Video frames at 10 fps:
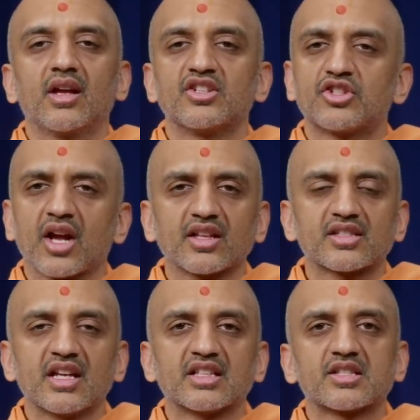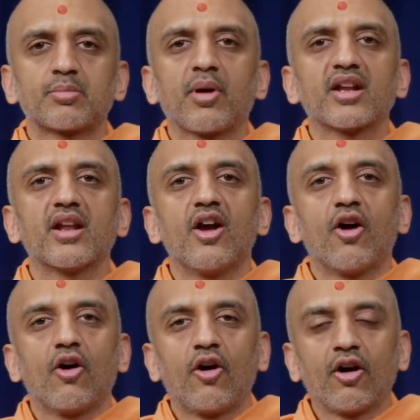and jealousy and spite,
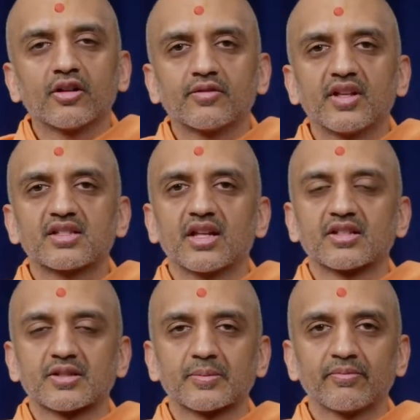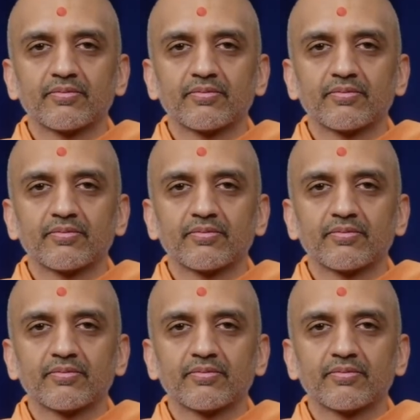all of these things.